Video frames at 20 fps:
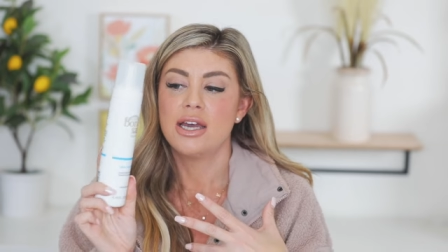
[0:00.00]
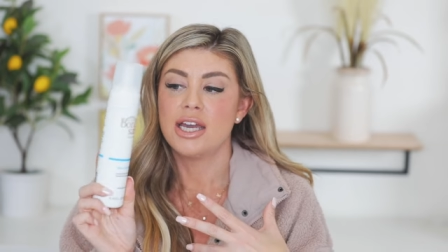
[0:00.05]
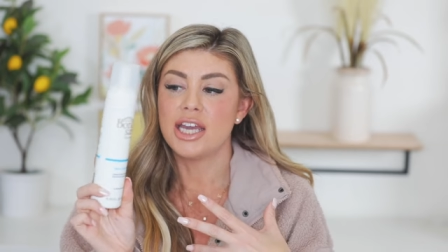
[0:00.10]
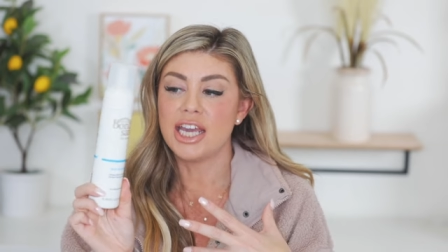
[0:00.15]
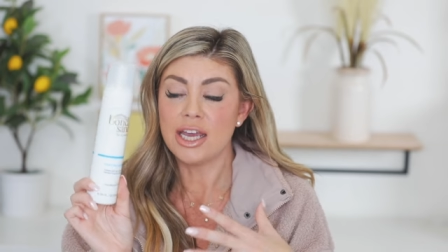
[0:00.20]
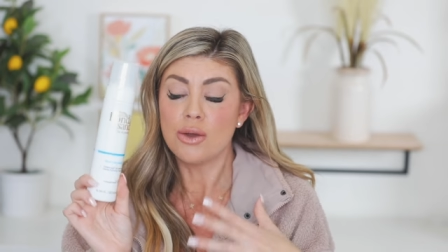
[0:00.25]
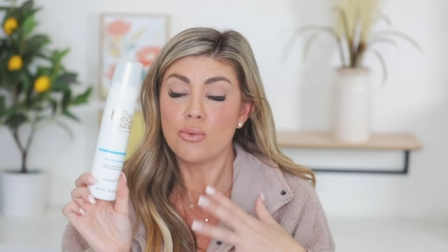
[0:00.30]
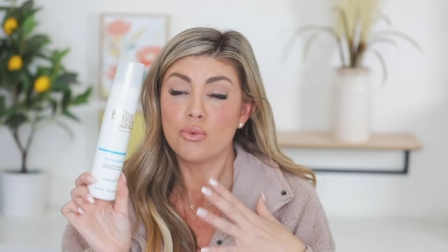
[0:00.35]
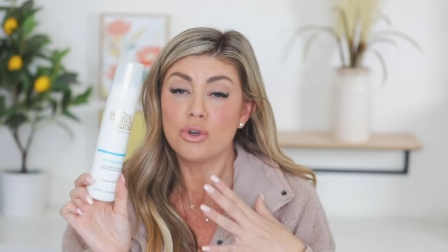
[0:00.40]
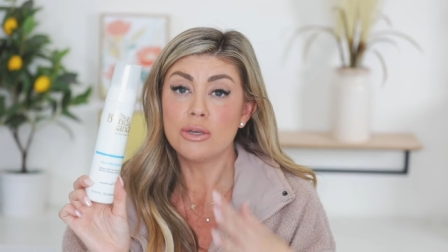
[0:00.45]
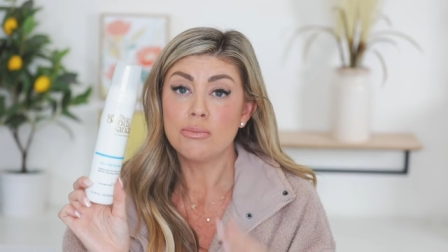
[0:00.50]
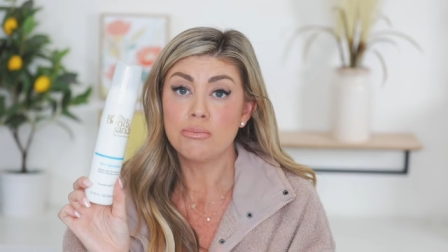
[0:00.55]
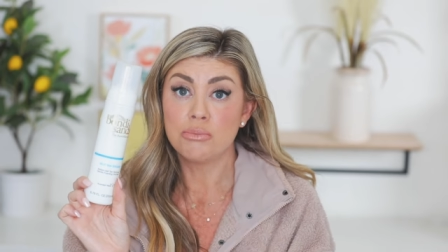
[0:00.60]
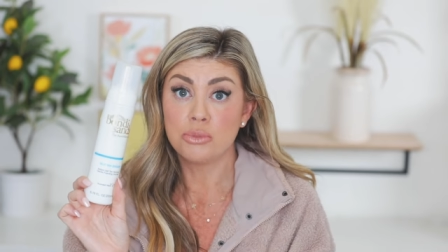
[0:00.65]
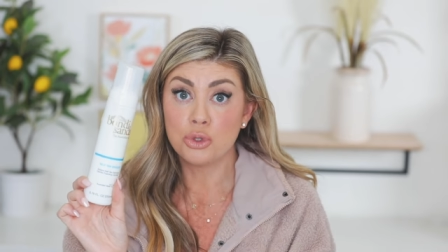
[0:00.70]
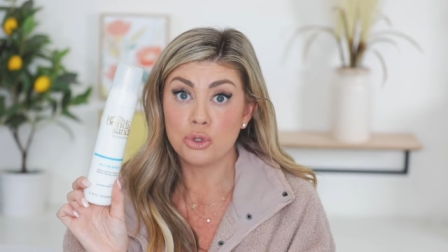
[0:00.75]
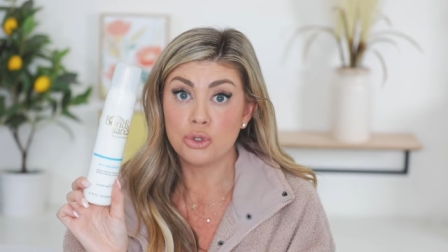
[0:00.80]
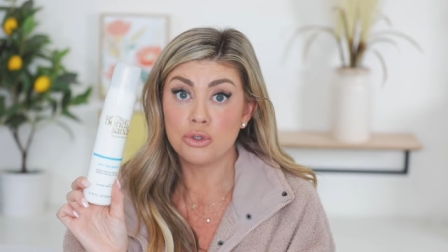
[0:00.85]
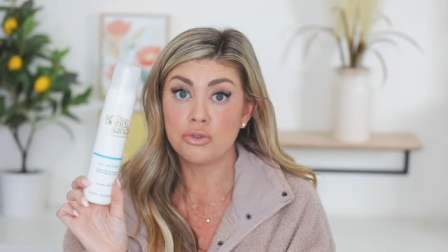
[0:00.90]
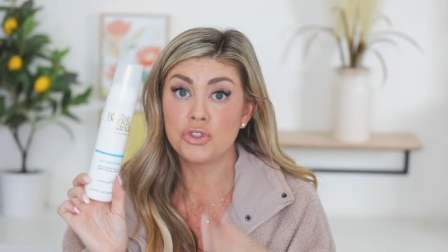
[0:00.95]
it
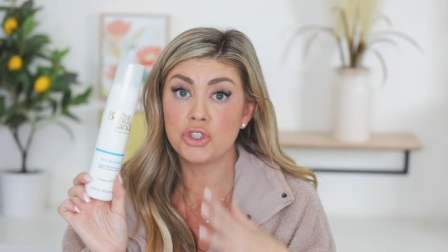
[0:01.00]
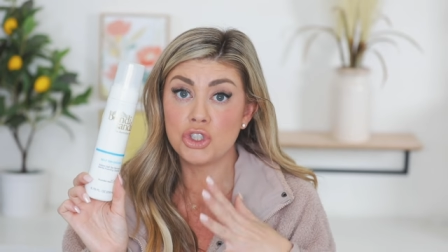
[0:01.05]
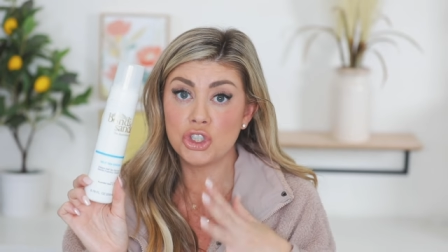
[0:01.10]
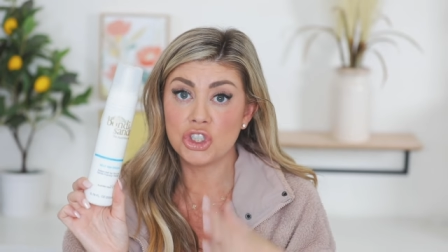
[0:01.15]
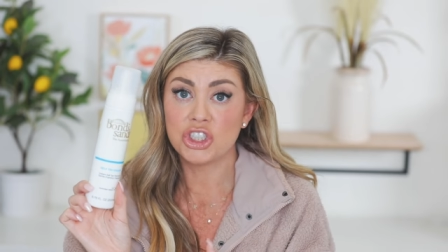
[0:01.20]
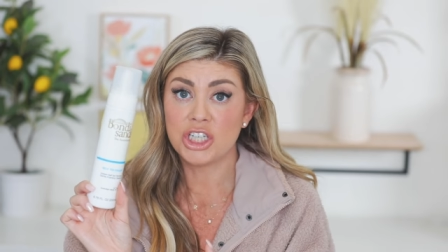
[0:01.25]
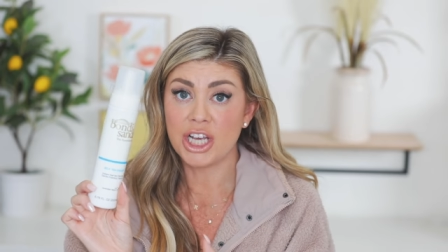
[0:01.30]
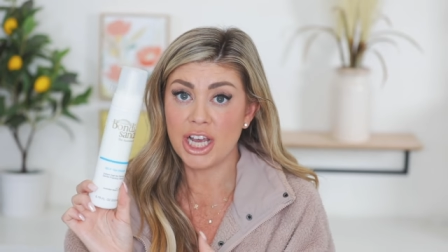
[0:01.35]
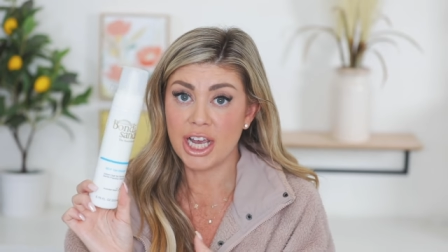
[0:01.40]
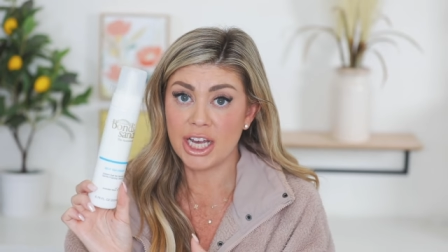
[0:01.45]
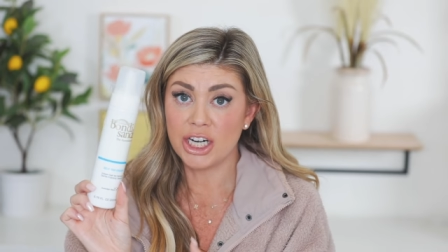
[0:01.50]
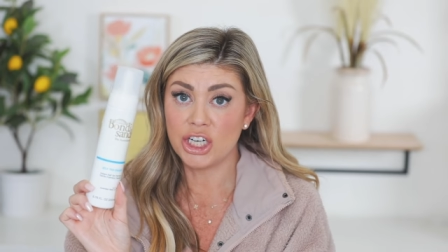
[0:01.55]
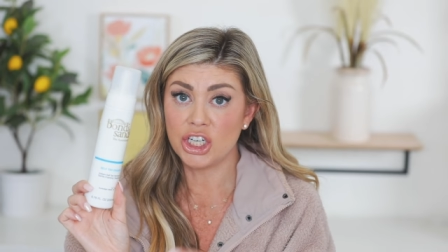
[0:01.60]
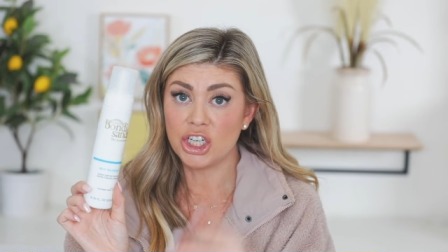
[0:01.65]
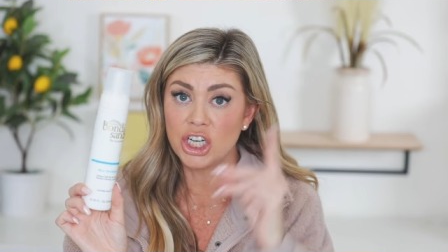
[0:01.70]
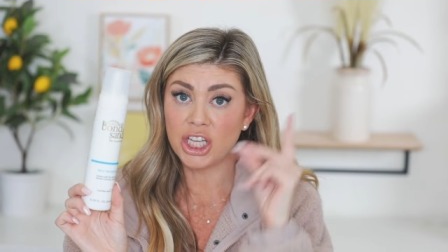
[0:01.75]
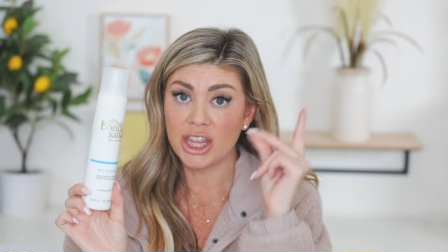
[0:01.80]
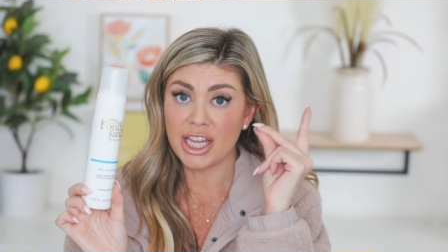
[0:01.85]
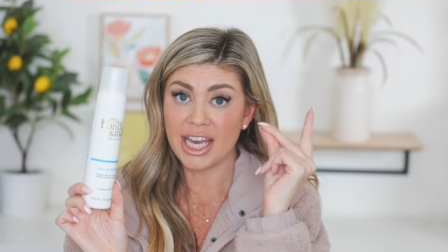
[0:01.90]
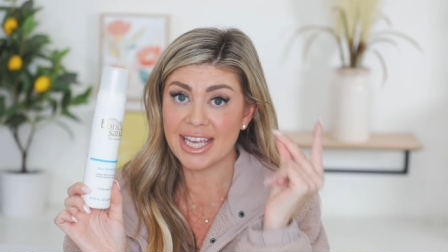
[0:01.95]
removes your
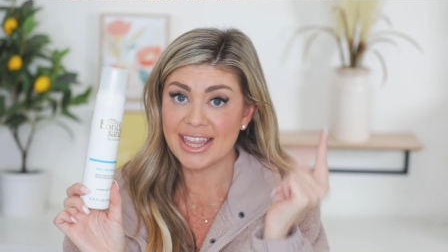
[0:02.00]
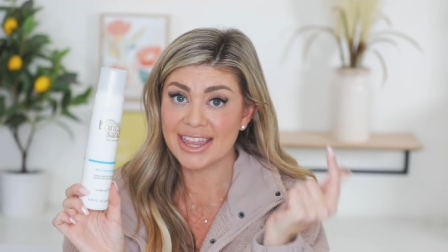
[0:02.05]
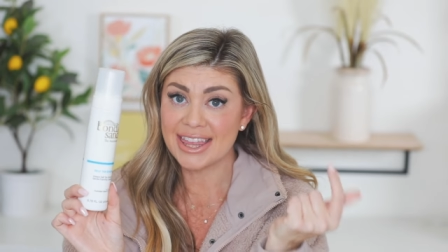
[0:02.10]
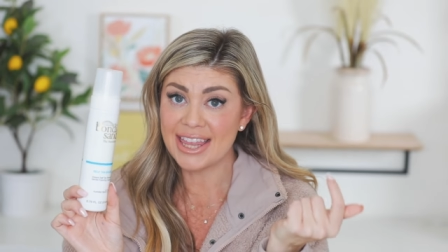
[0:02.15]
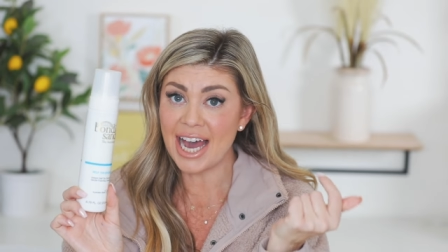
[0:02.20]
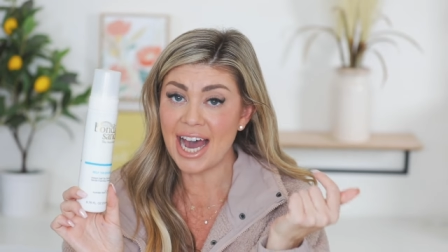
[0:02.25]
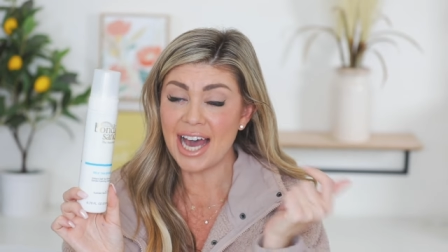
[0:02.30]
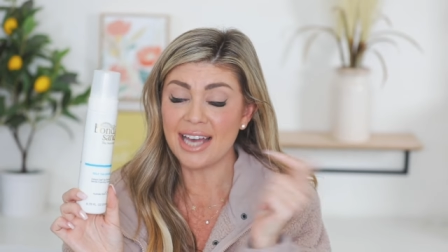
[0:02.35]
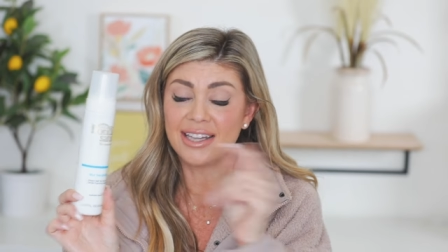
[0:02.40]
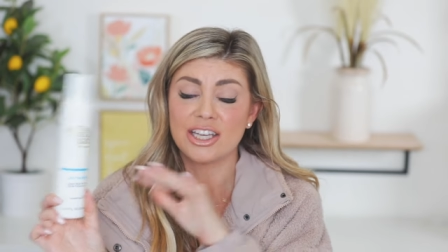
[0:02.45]
tanner like that.